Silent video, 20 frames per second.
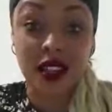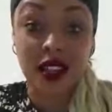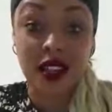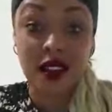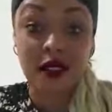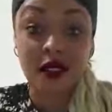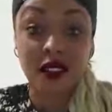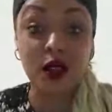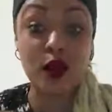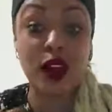
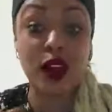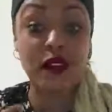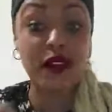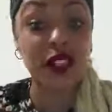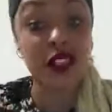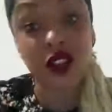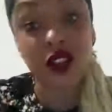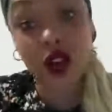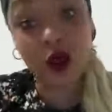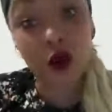You have to
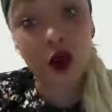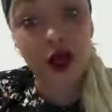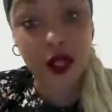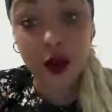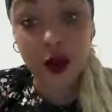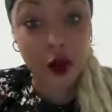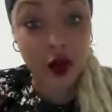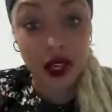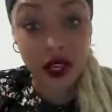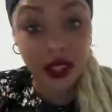know what you
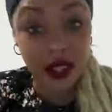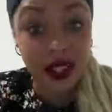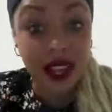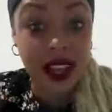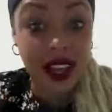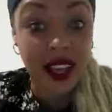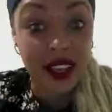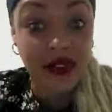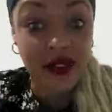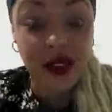want in life.
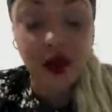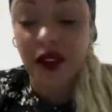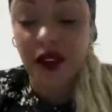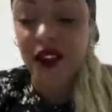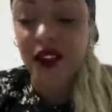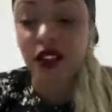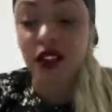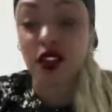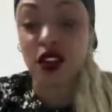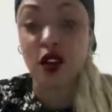You have to
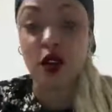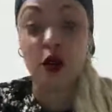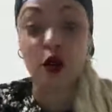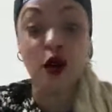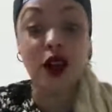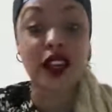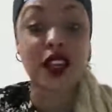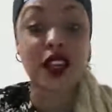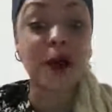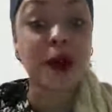know what
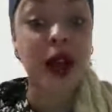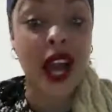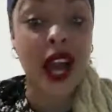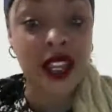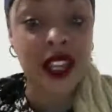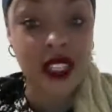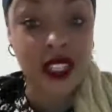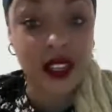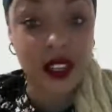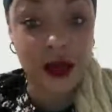you're
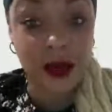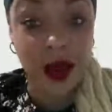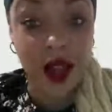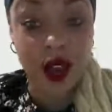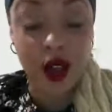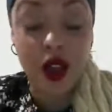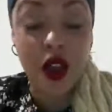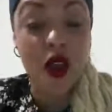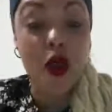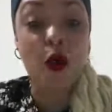passionate about,
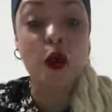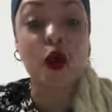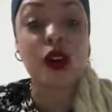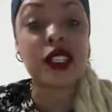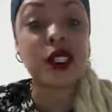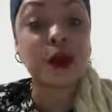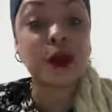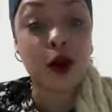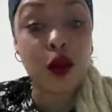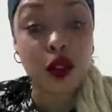what's
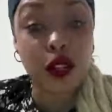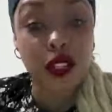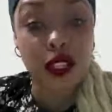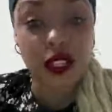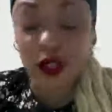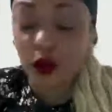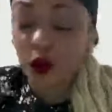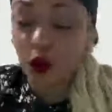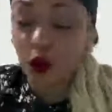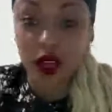pulling you,
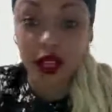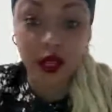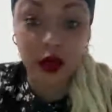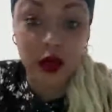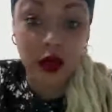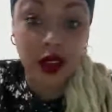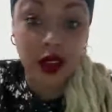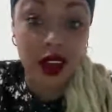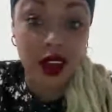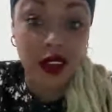what you
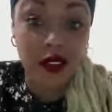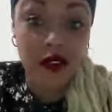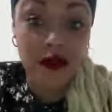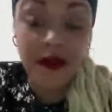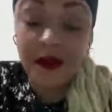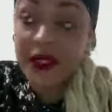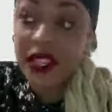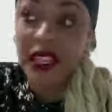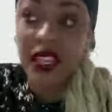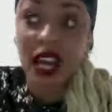love.
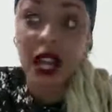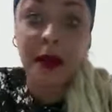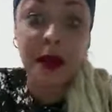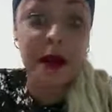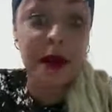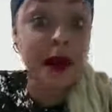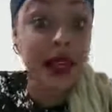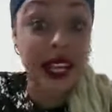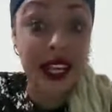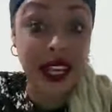A lot of people
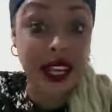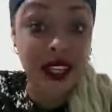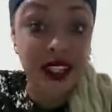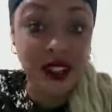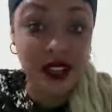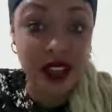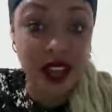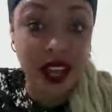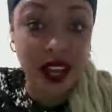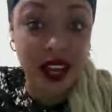can't answer
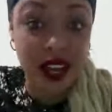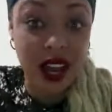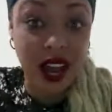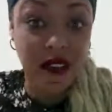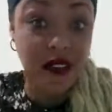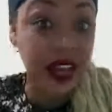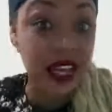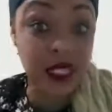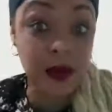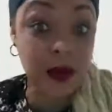that. I've
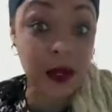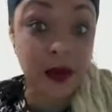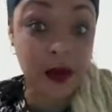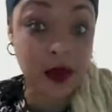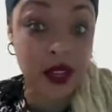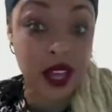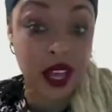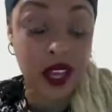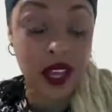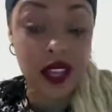asked people
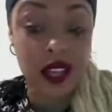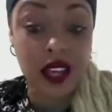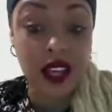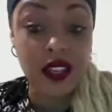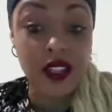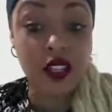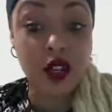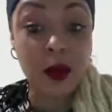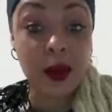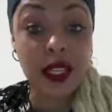that
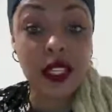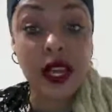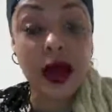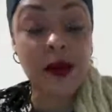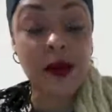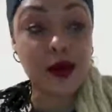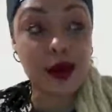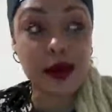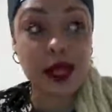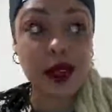so many times.
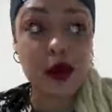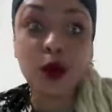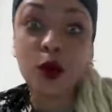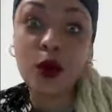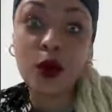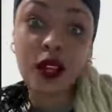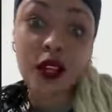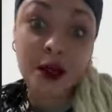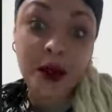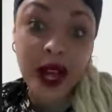I'm like, well, what are
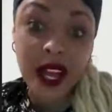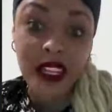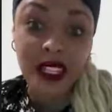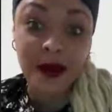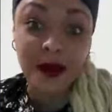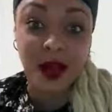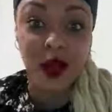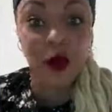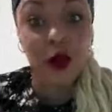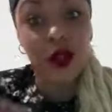you passionate
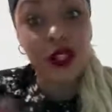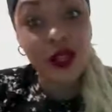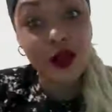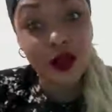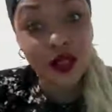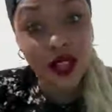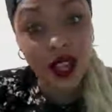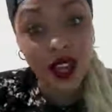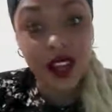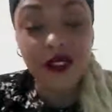about? What do you
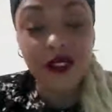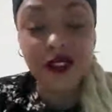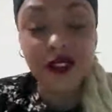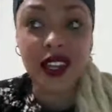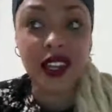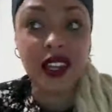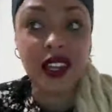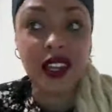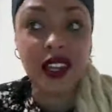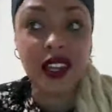love?
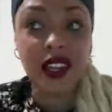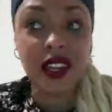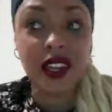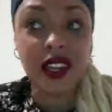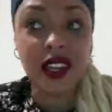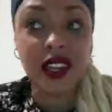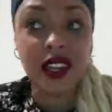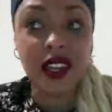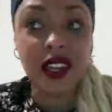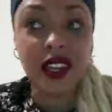And
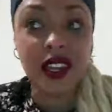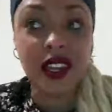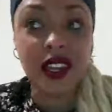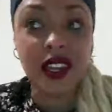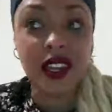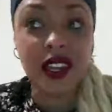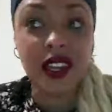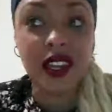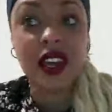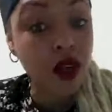some people
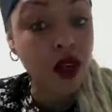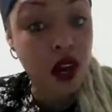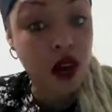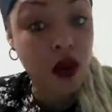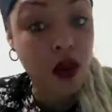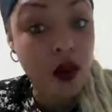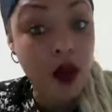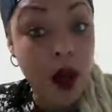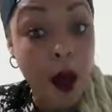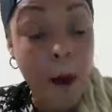don't know
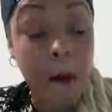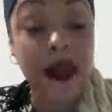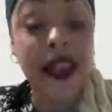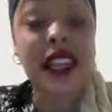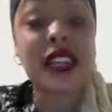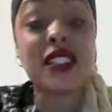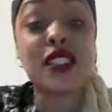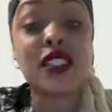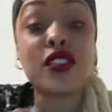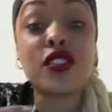because
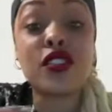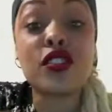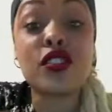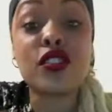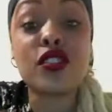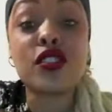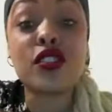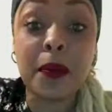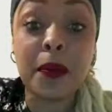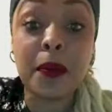they're so
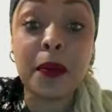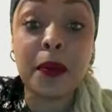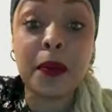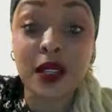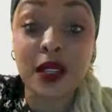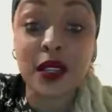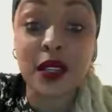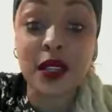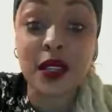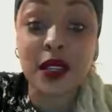complacent
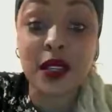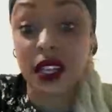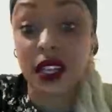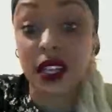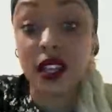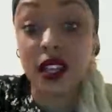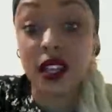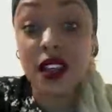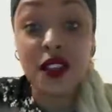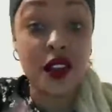within
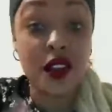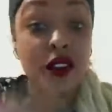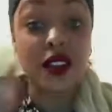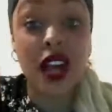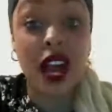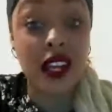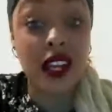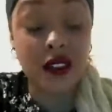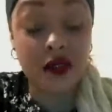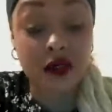their 9 to
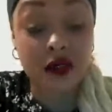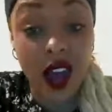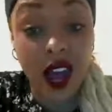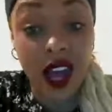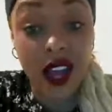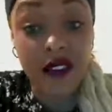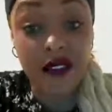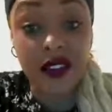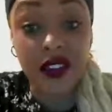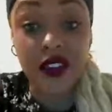5,
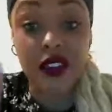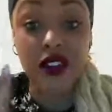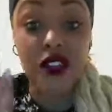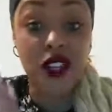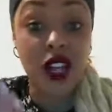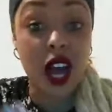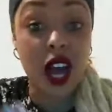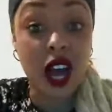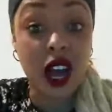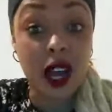their
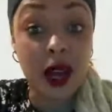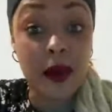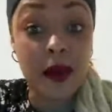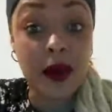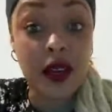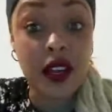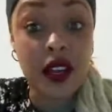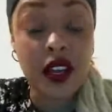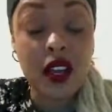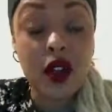job,
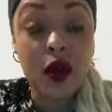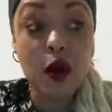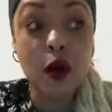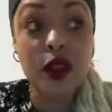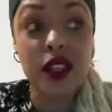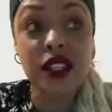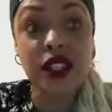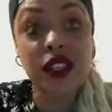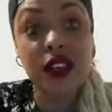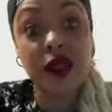which
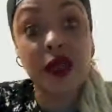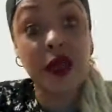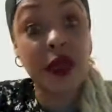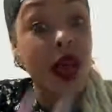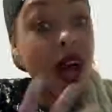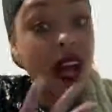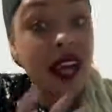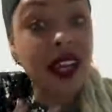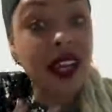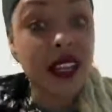that
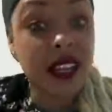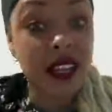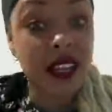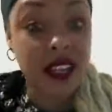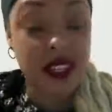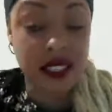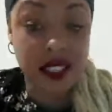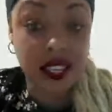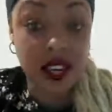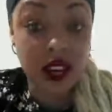in
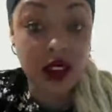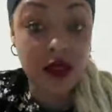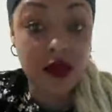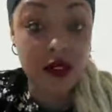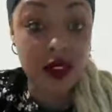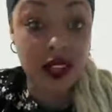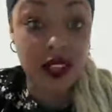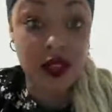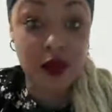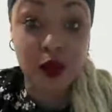itself is
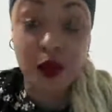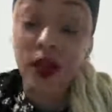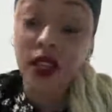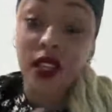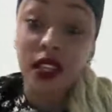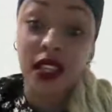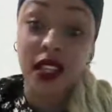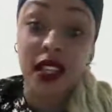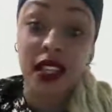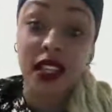really, like,
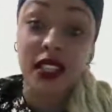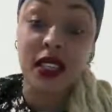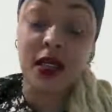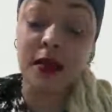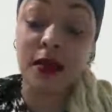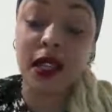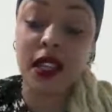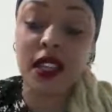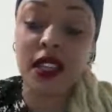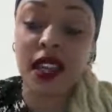to me,
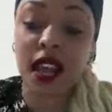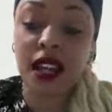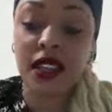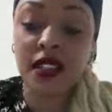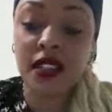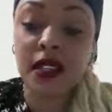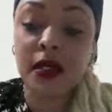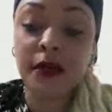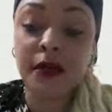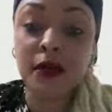that's
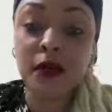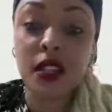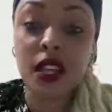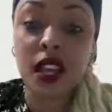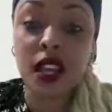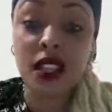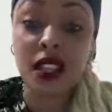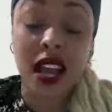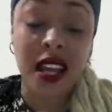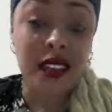
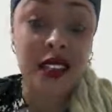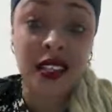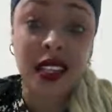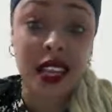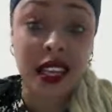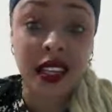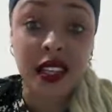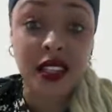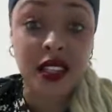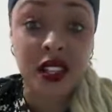taking a
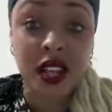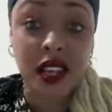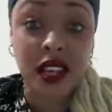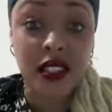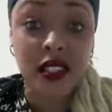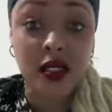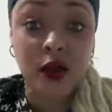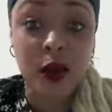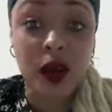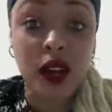chance as
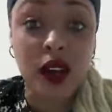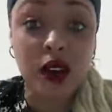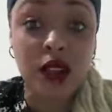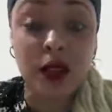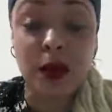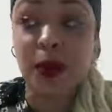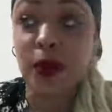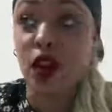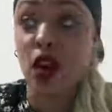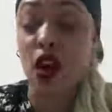well, to put
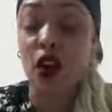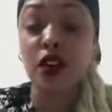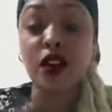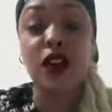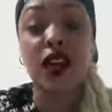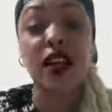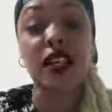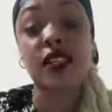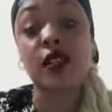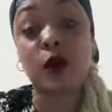all your eggs
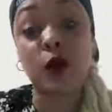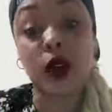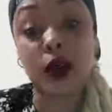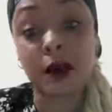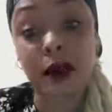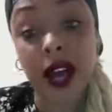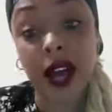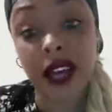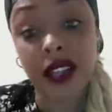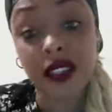in one
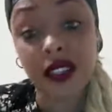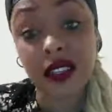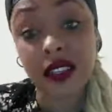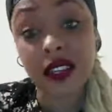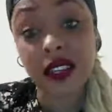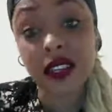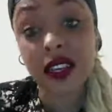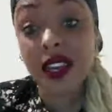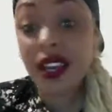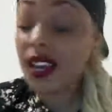basket
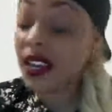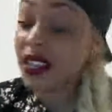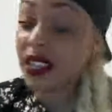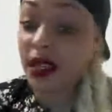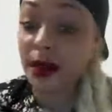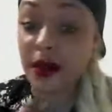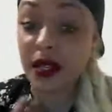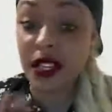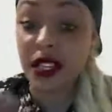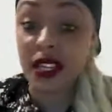in
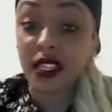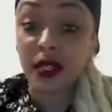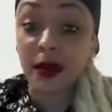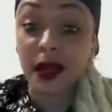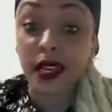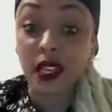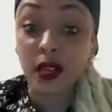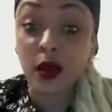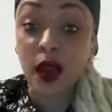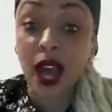something that doesn't
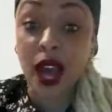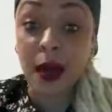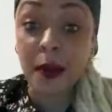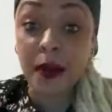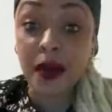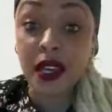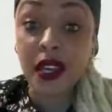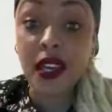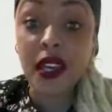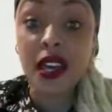make you
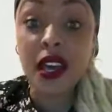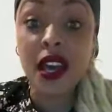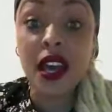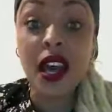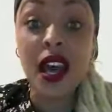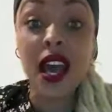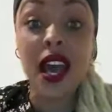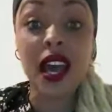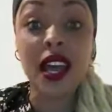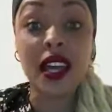happy.
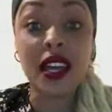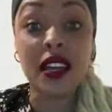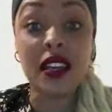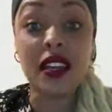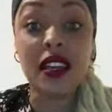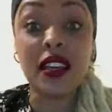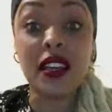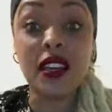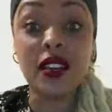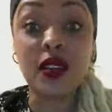And
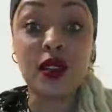you